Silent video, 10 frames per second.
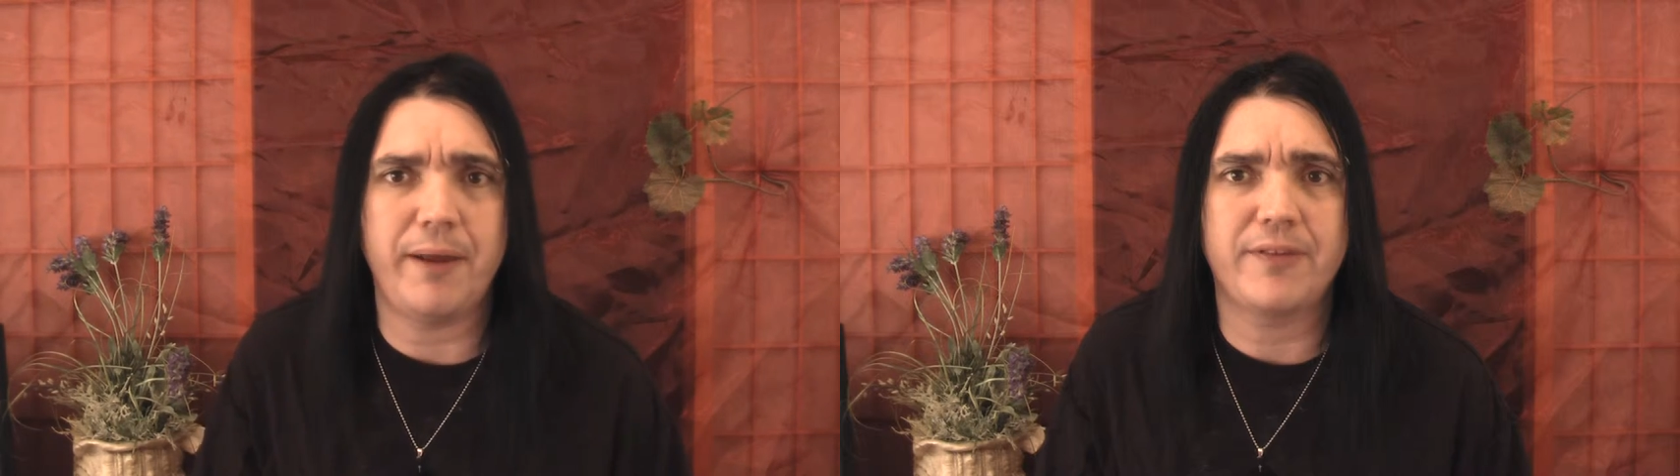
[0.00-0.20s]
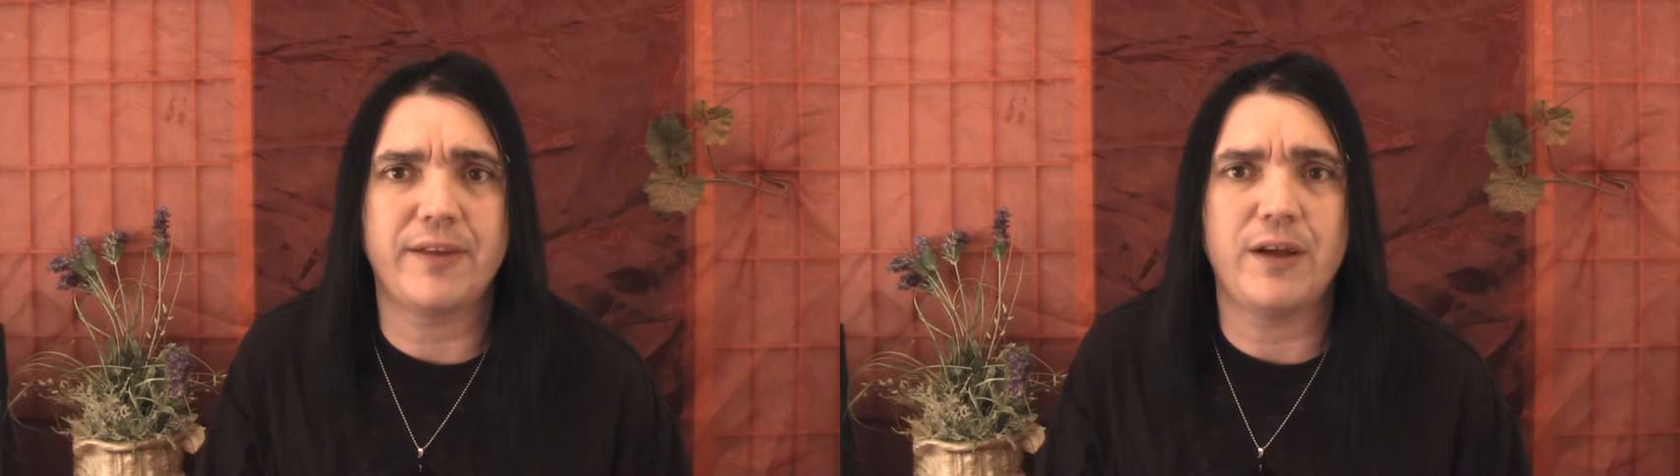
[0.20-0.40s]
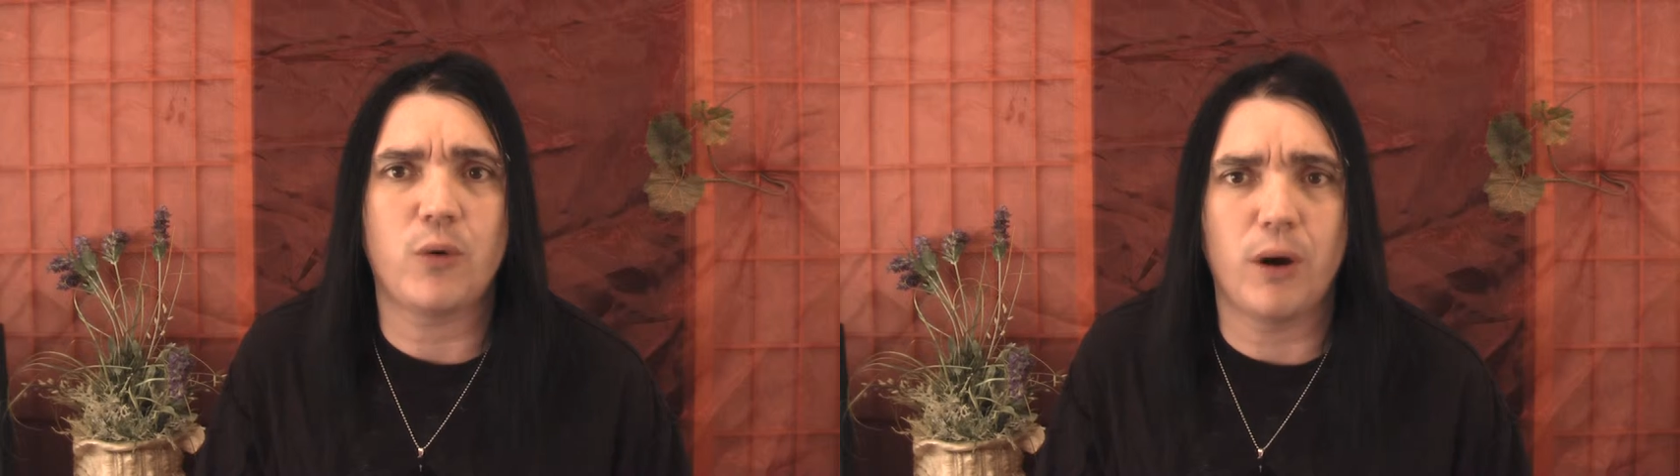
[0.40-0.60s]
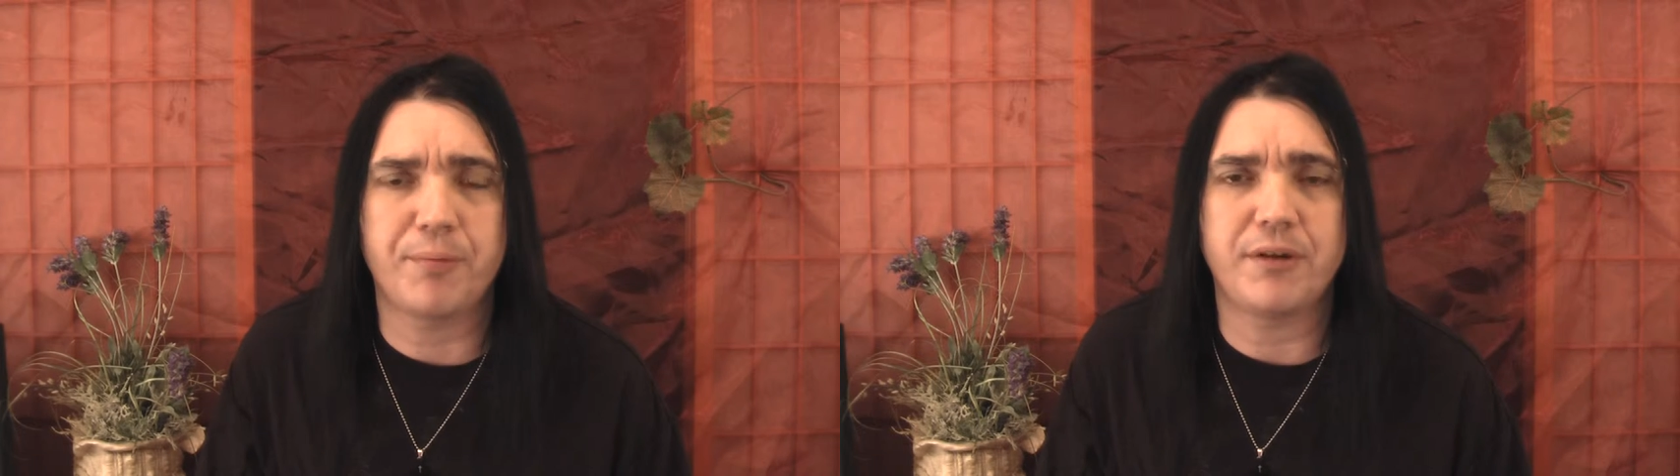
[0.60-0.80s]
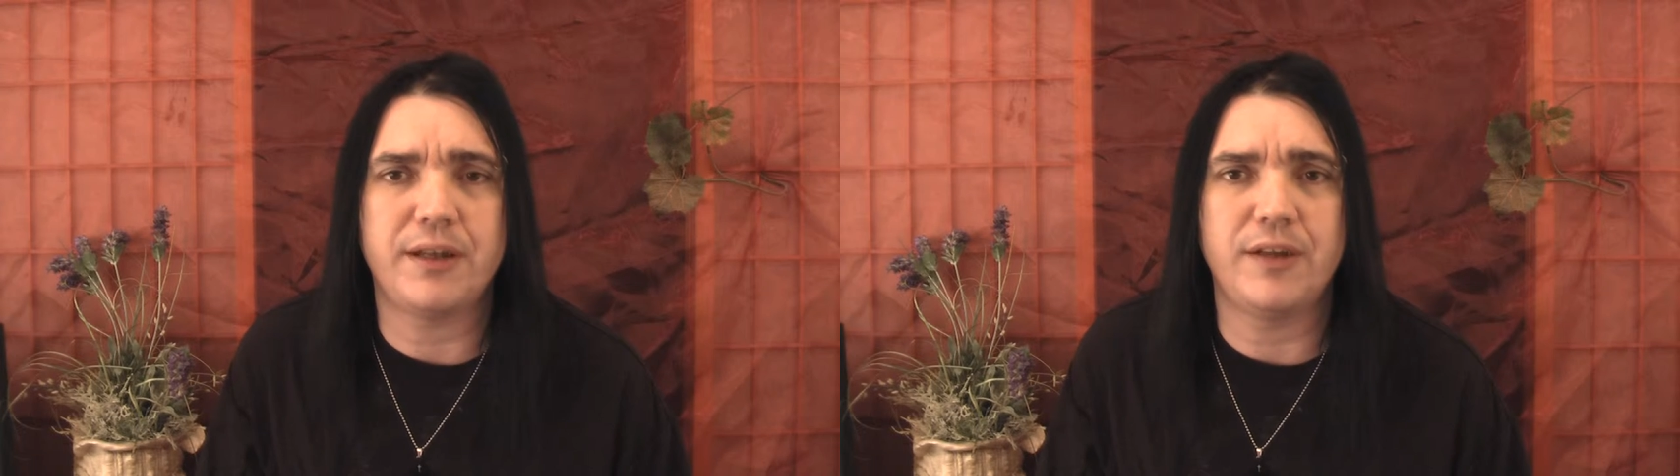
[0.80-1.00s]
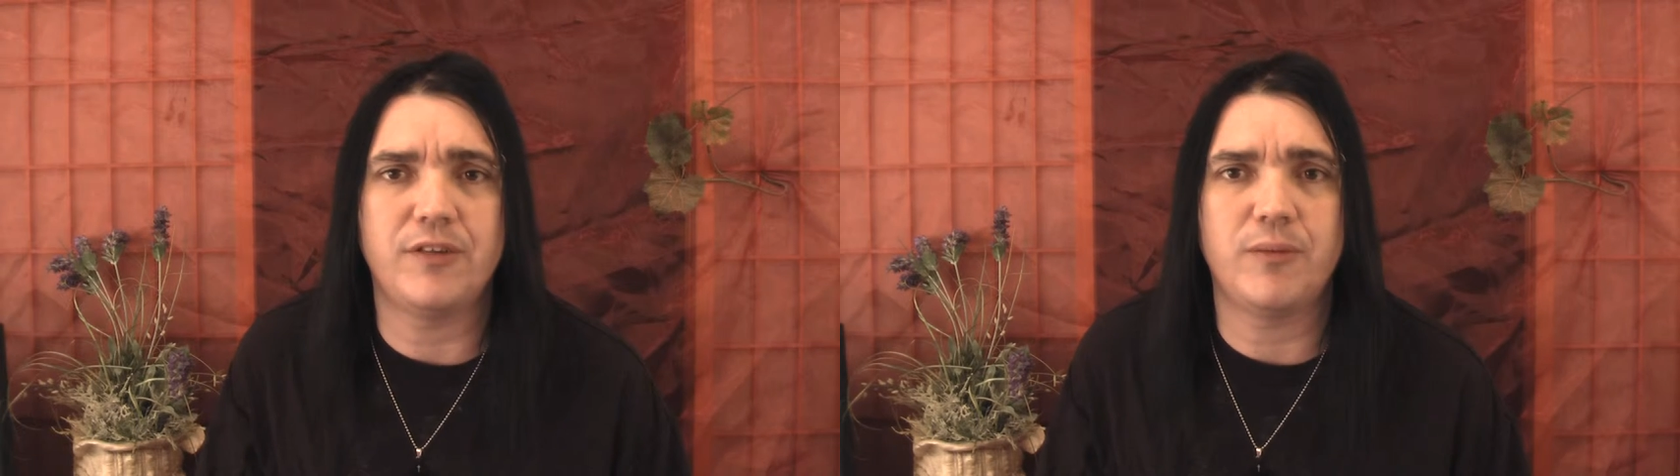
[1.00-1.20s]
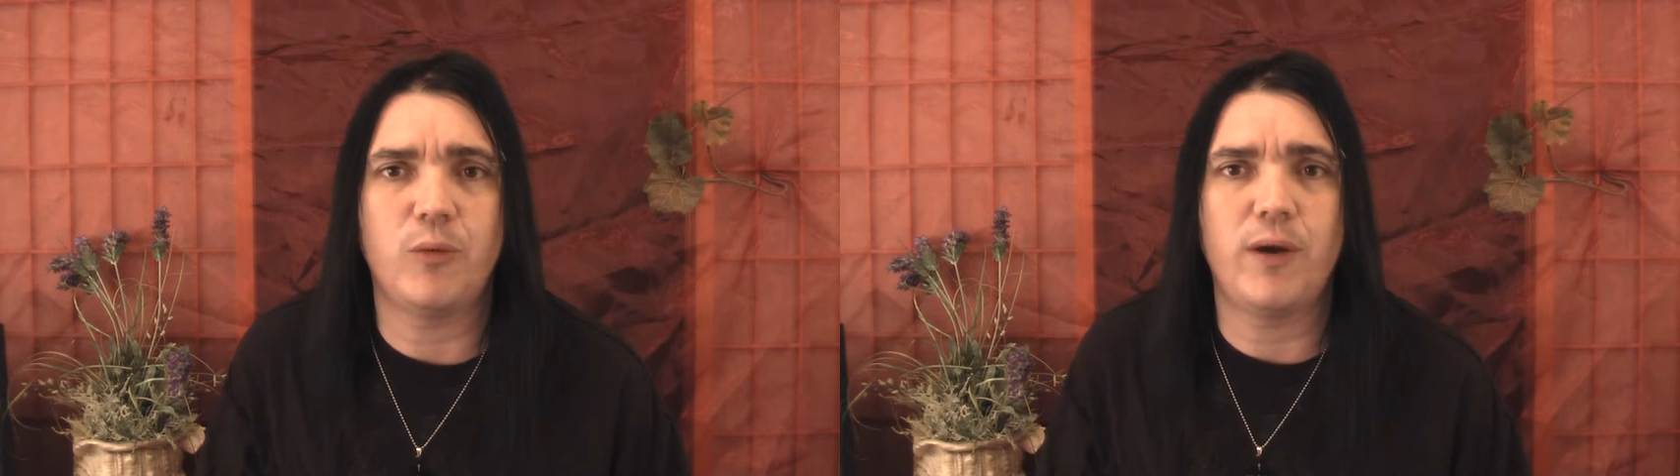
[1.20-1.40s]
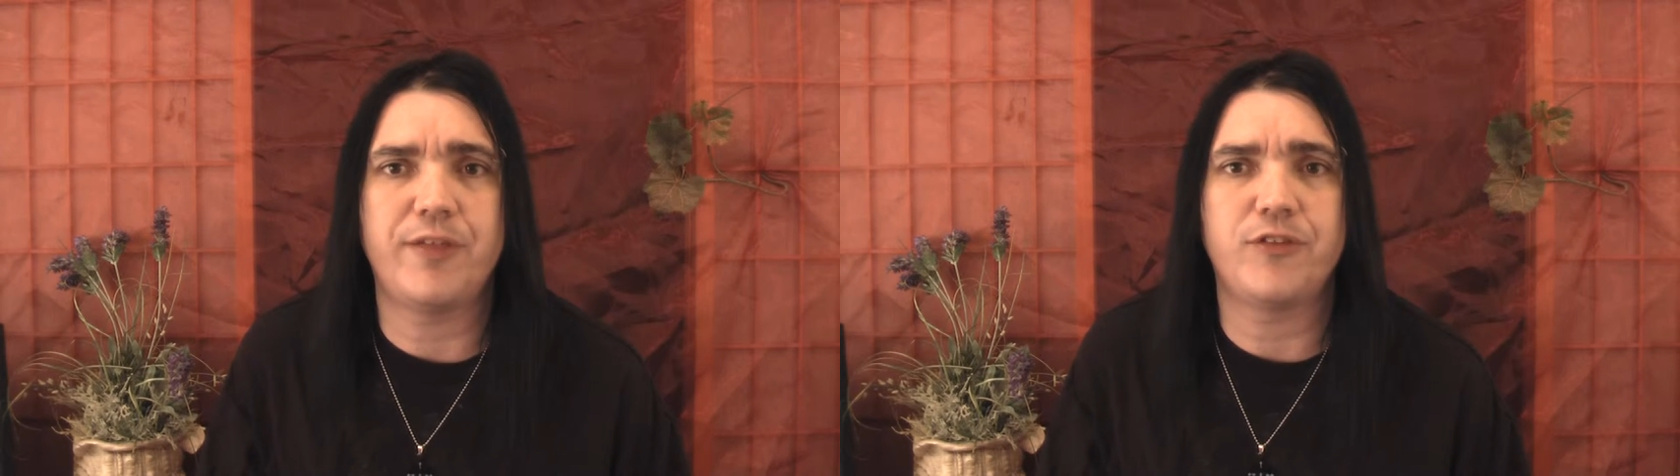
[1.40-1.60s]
mixing corporatism with